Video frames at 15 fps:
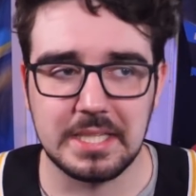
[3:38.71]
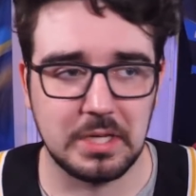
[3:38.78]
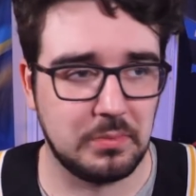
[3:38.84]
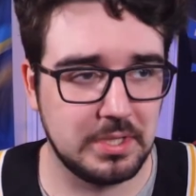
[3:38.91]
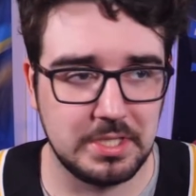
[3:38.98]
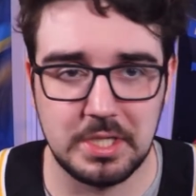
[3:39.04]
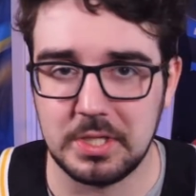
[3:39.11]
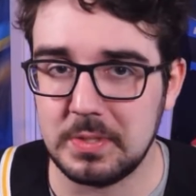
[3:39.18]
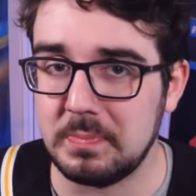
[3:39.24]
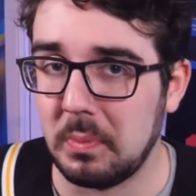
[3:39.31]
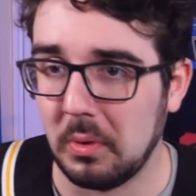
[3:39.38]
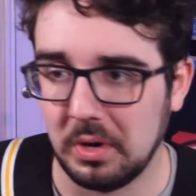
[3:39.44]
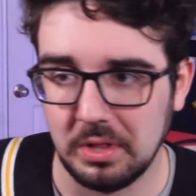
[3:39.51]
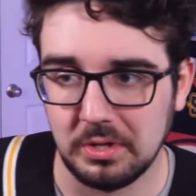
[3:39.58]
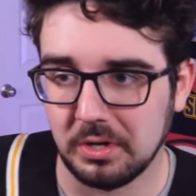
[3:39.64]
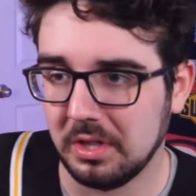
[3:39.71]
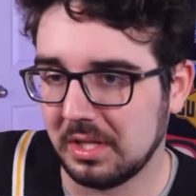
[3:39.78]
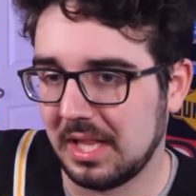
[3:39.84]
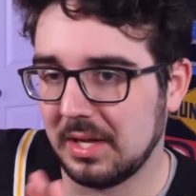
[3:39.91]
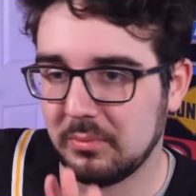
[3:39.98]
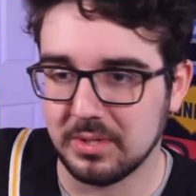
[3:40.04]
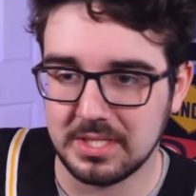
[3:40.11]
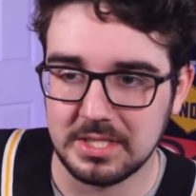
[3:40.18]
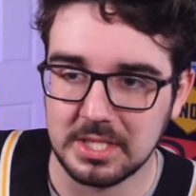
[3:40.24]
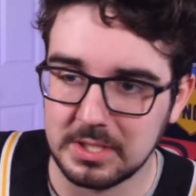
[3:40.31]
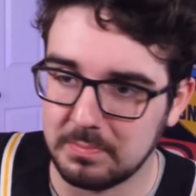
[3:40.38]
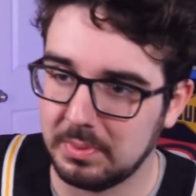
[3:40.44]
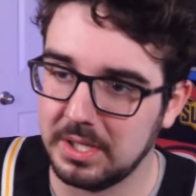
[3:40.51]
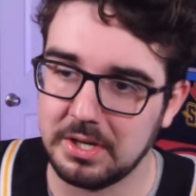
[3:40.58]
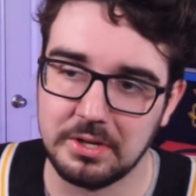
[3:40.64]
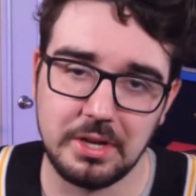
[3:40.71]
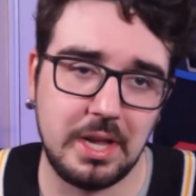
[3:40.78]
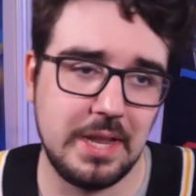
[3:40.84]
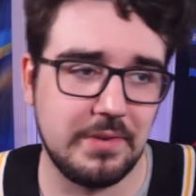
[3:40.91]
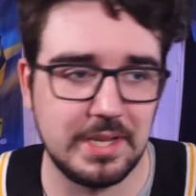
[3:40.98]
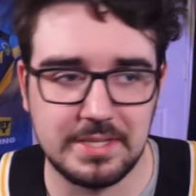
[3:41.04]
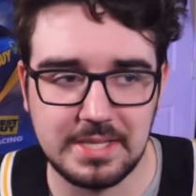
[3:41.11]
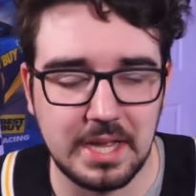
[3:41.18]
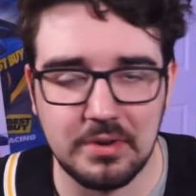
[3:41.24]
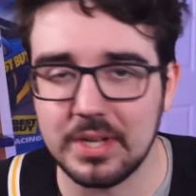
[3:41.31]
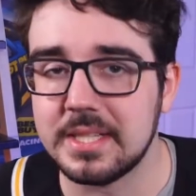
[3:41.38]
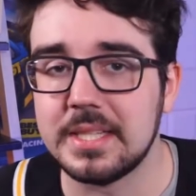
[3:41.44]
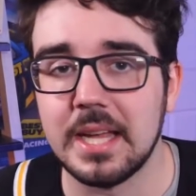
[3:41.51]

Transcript: like what's the spoiler gonna look like, what's the splitter, et cetera, et